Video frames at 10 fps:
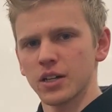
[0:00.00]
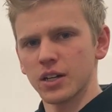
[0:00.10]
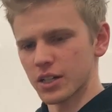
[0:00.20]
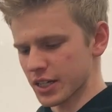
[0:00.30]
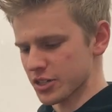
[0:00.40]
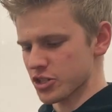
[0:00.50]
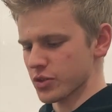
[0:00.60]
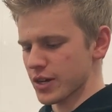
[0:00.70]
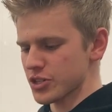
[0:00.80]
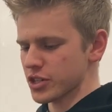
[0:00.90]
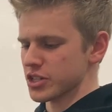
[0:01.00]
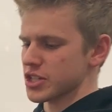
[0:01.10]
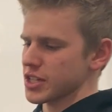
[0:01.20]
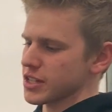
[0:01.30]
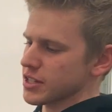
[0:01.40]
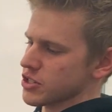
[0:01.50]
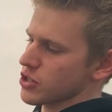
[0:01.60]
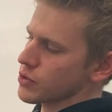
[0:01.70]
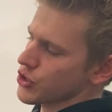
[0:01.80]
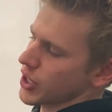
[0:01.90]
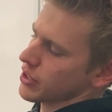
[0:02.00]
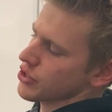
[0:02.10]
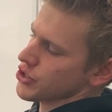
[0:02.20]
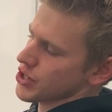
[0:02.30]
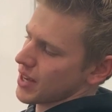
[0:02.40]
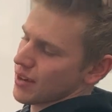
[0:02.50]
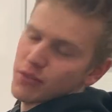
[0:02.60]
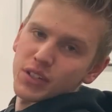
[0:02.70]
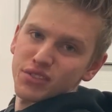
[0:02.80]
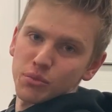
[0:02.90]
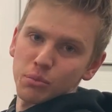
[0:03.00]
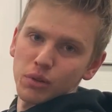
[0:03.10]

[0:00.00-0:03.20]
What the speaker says: Alright, so as you can see, these two injectors have different